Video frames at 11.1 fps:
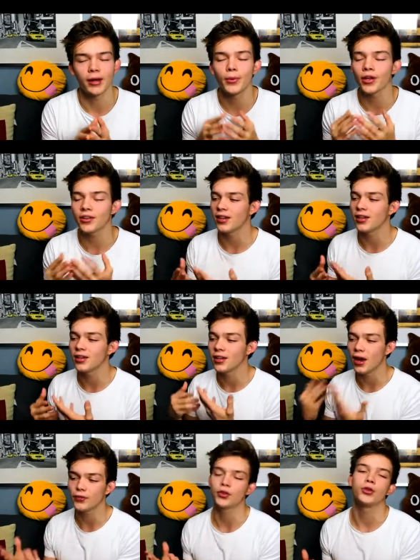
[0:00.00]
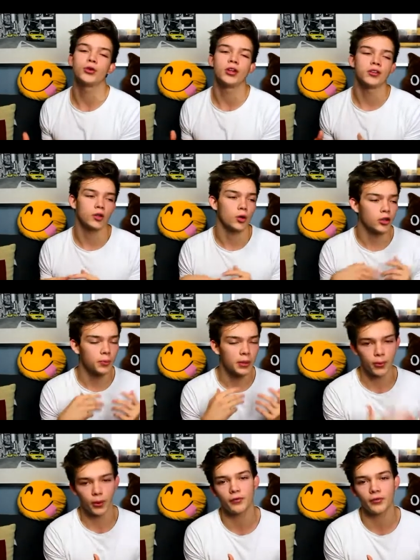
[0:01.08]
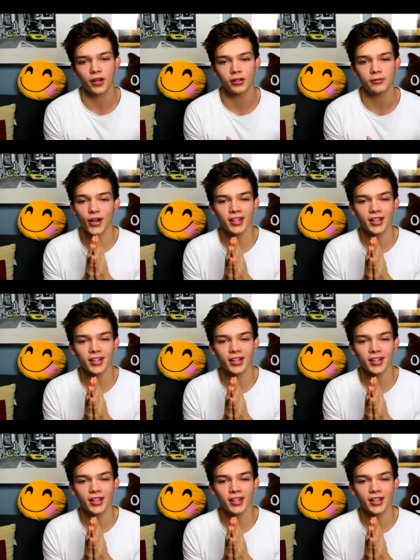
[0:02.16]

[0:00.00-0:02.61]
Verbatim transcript: And I'm not saying that you have have to do this in order to be perfect,